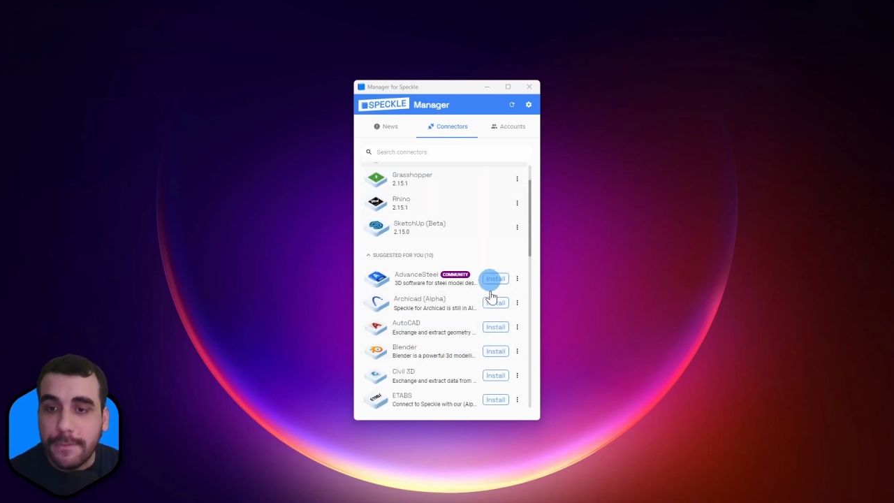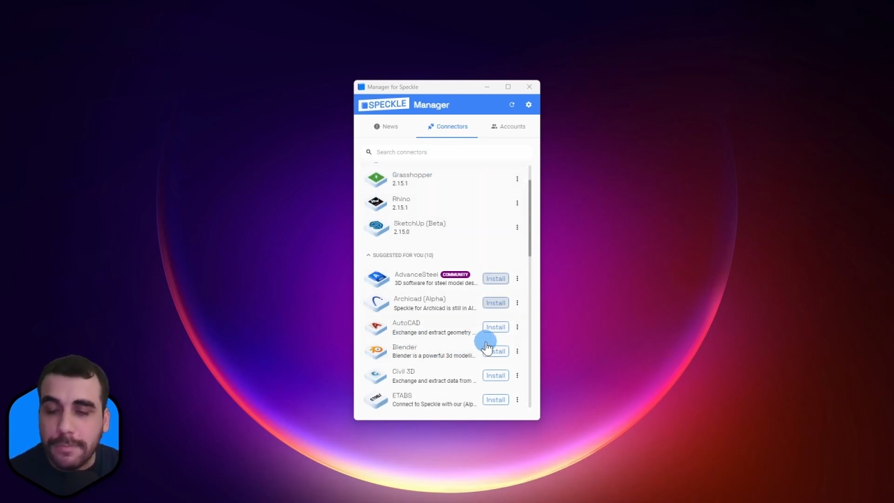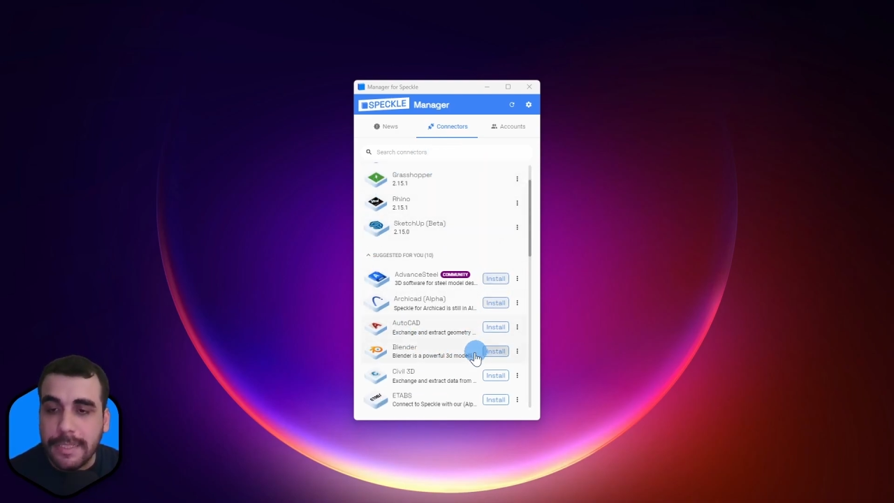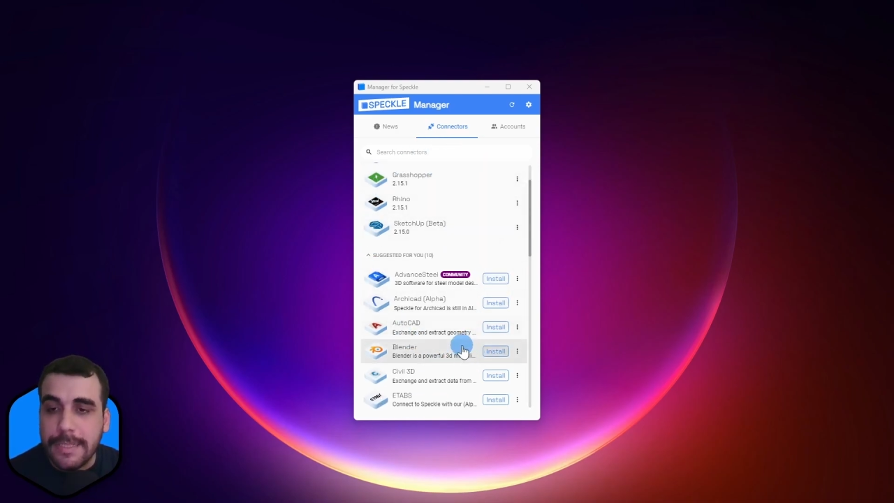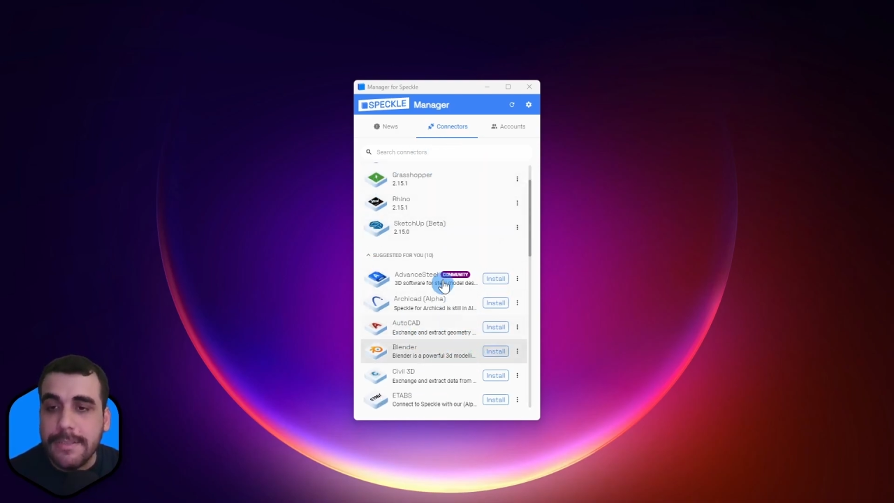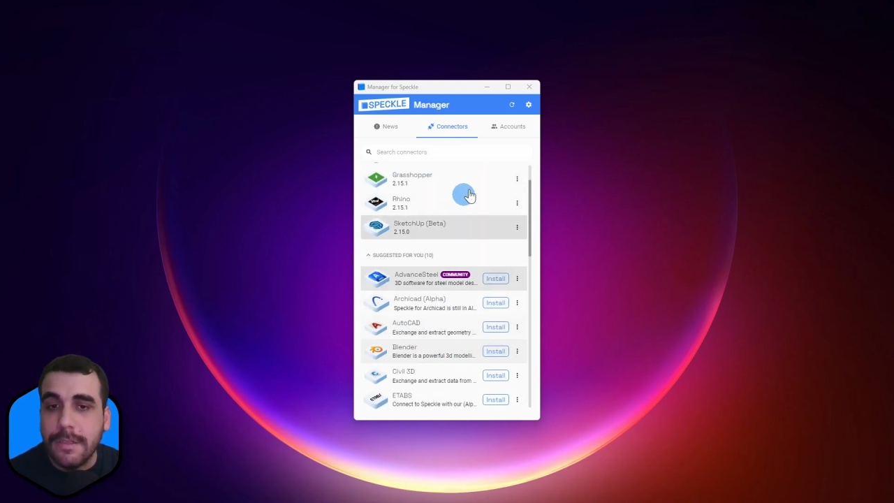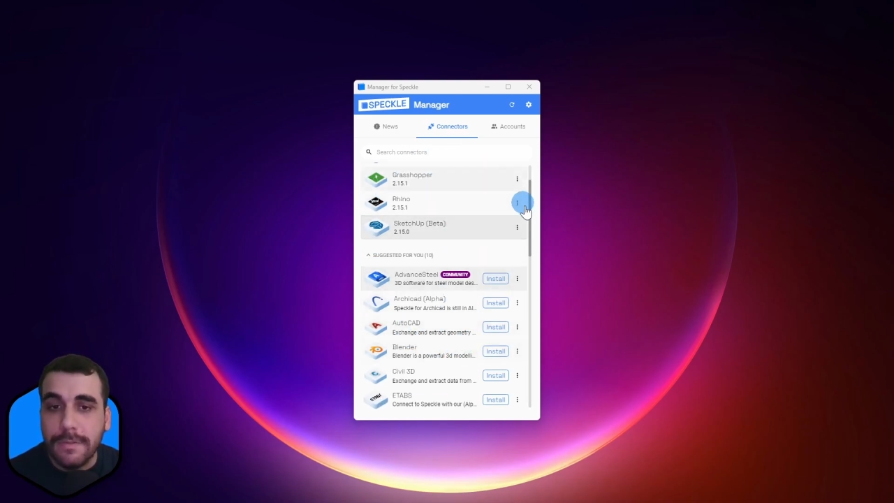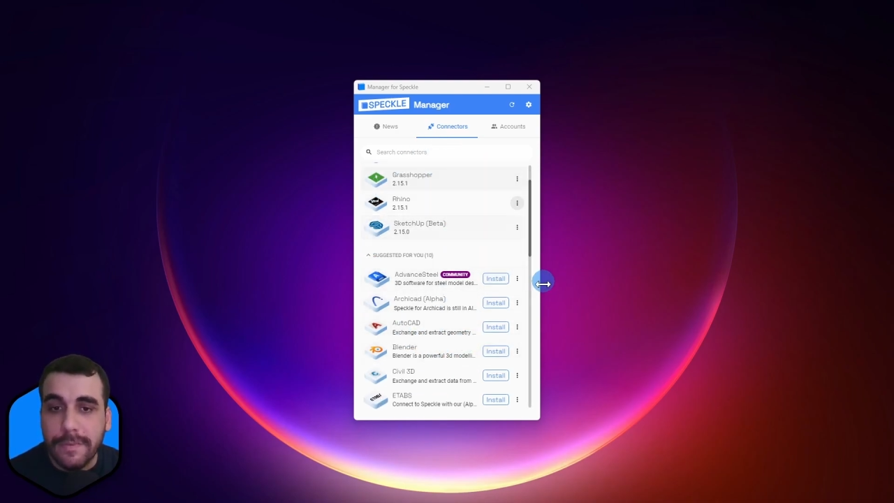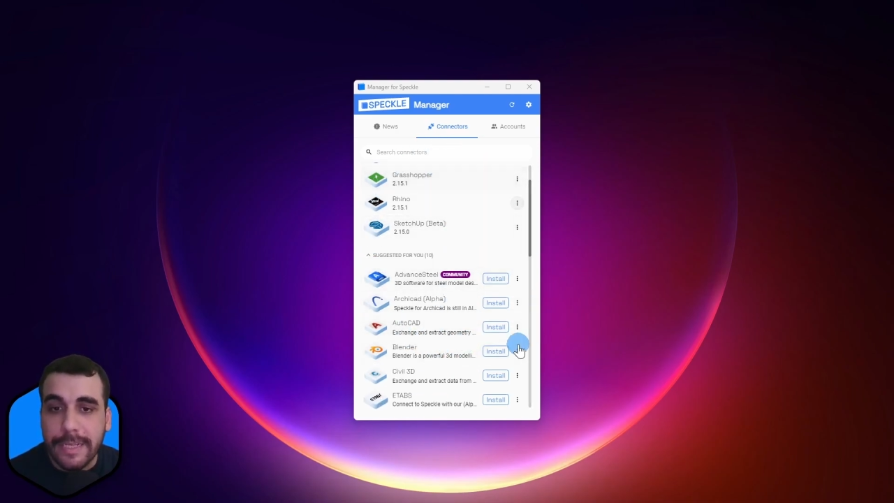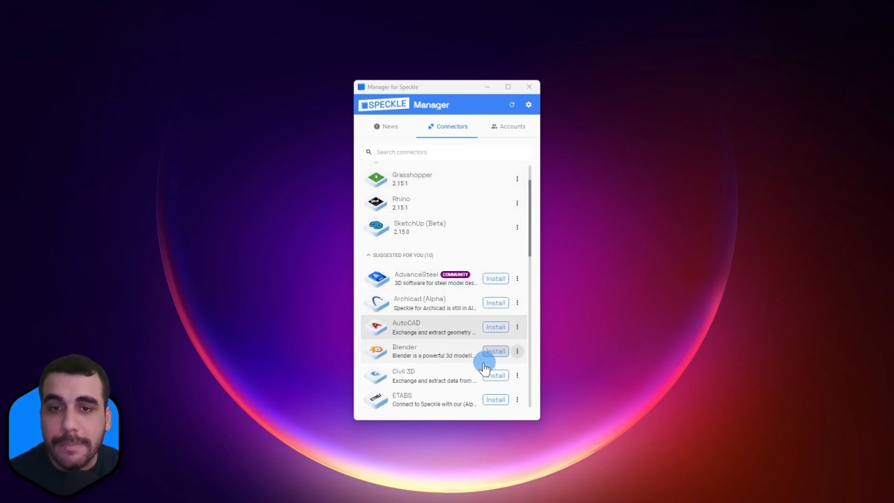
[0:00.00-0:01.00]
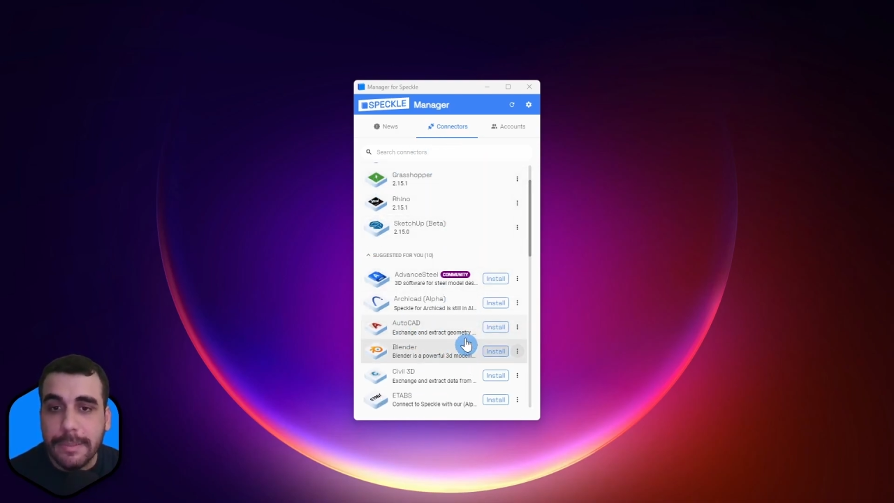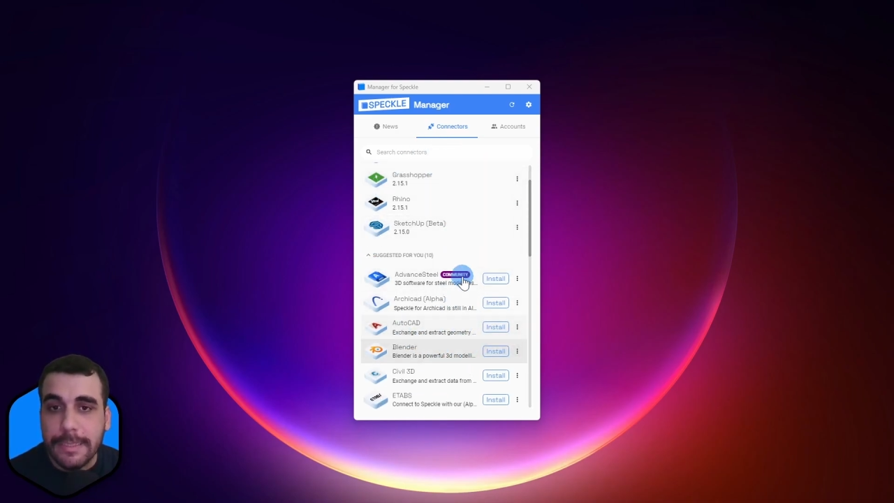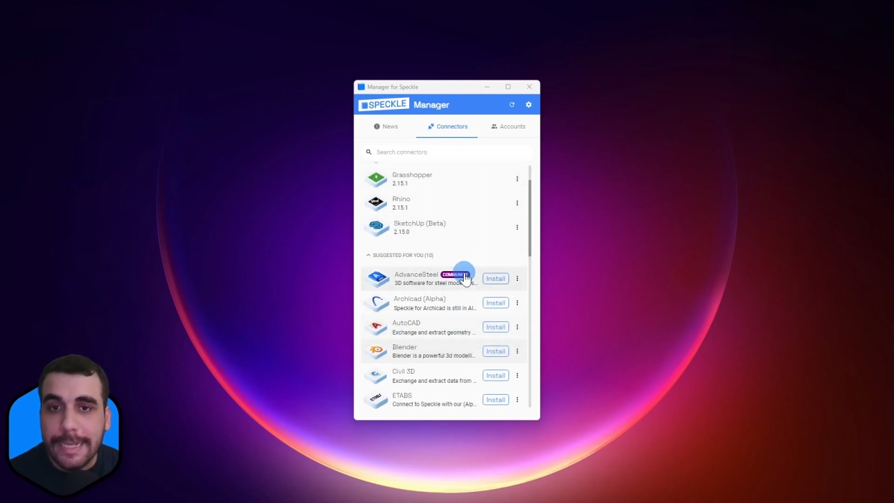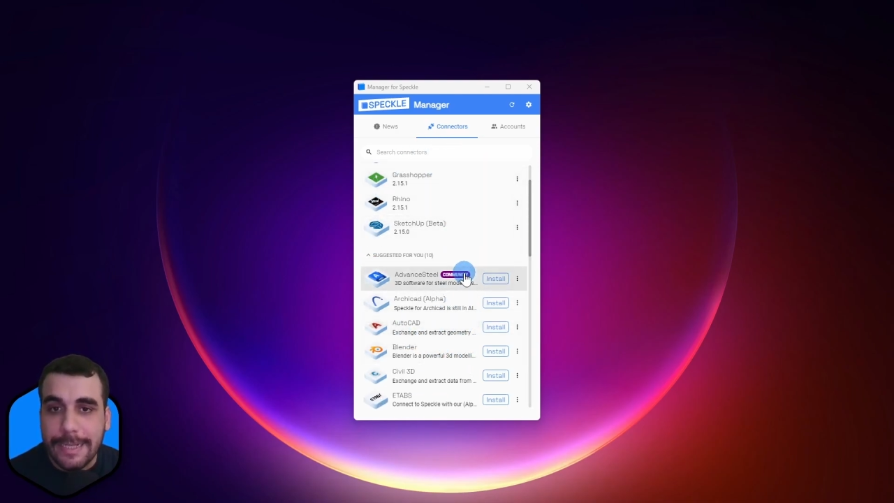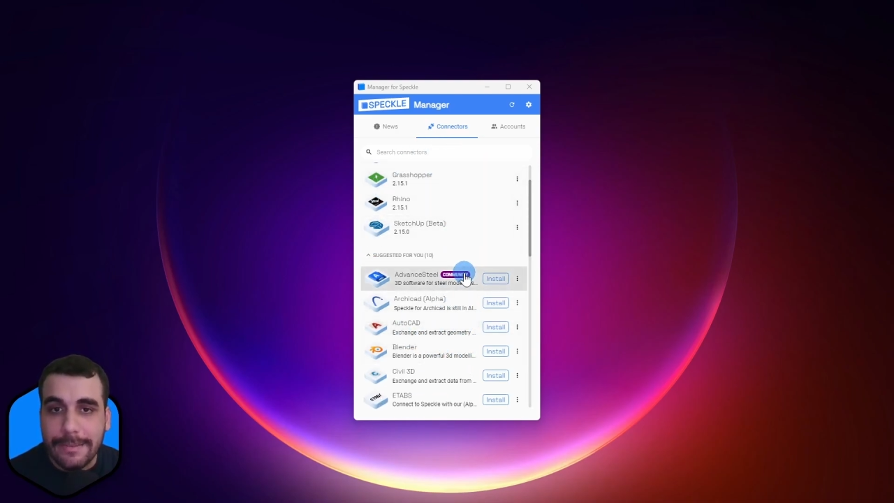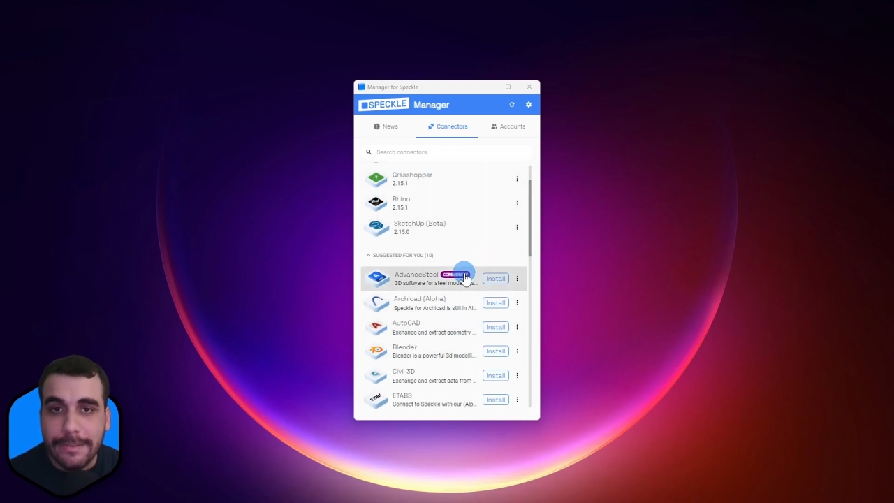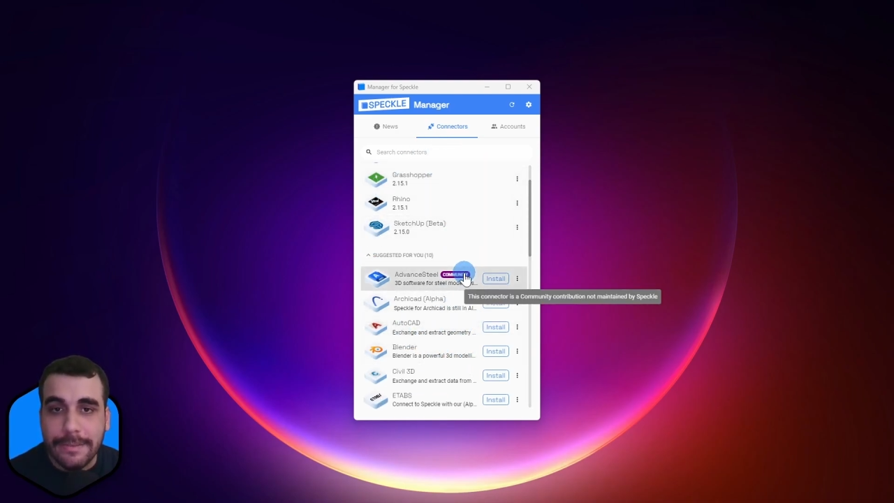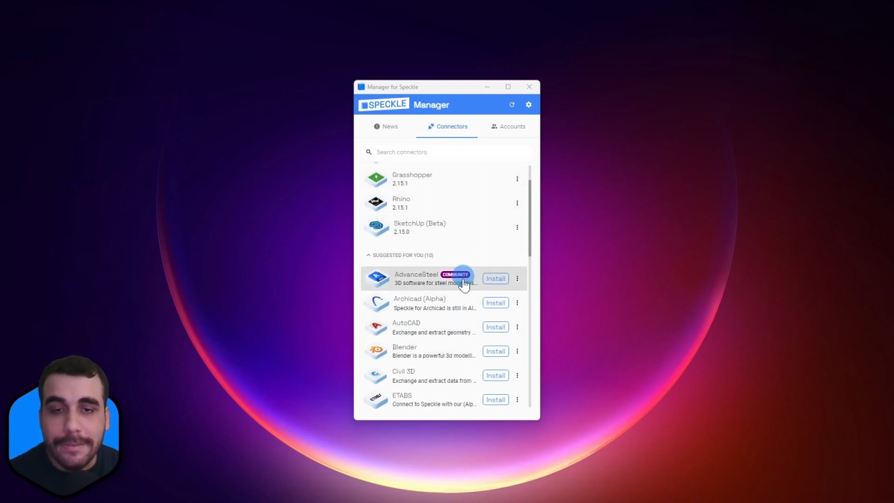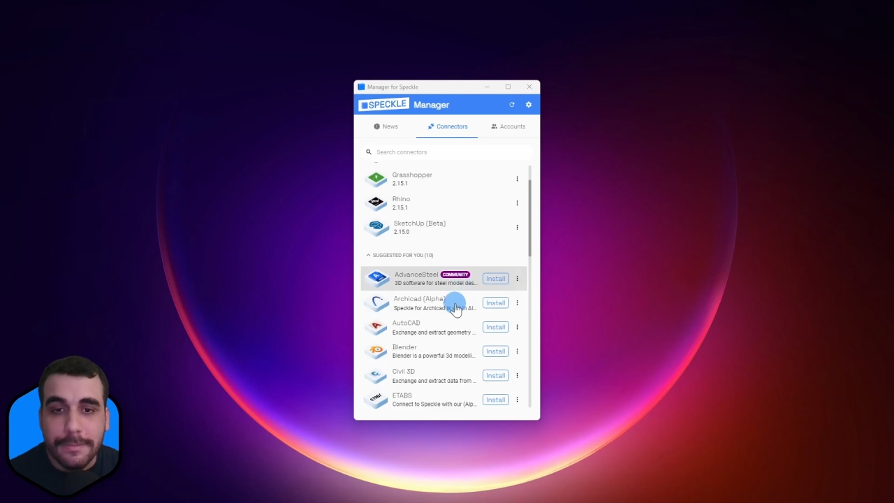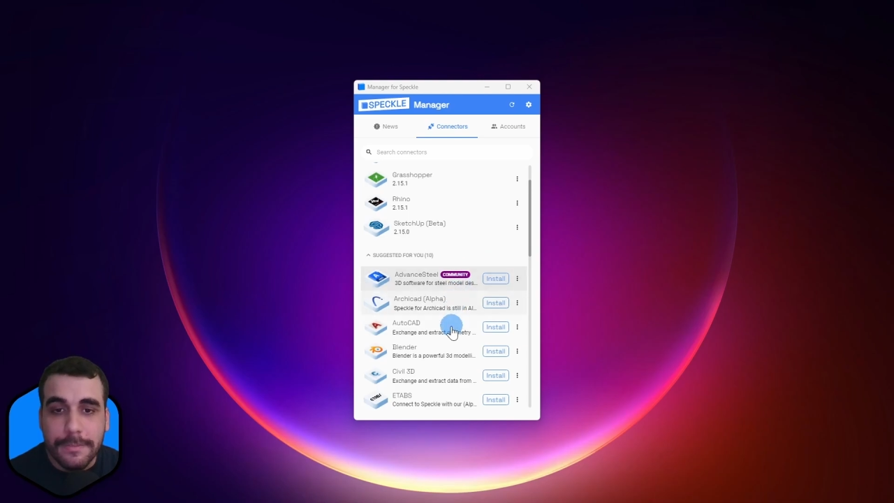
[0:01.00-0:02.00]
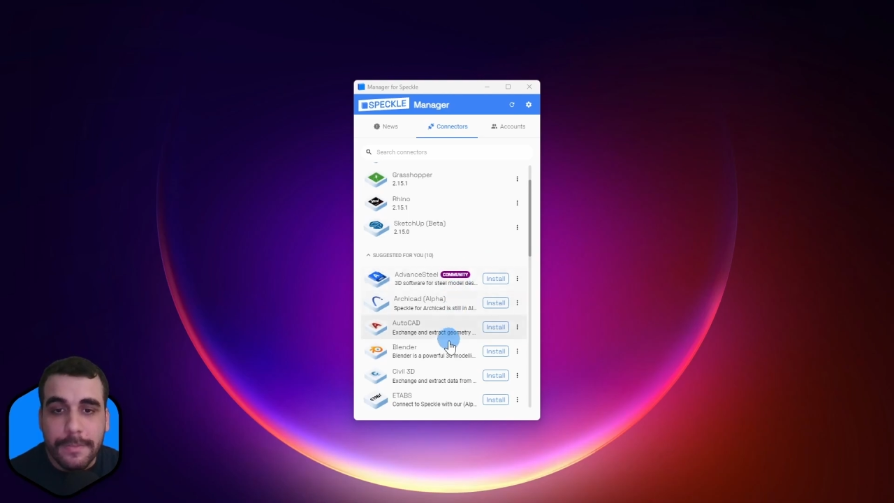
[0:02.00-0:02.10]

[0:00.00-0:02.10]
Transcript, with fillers: from the list of available connectors.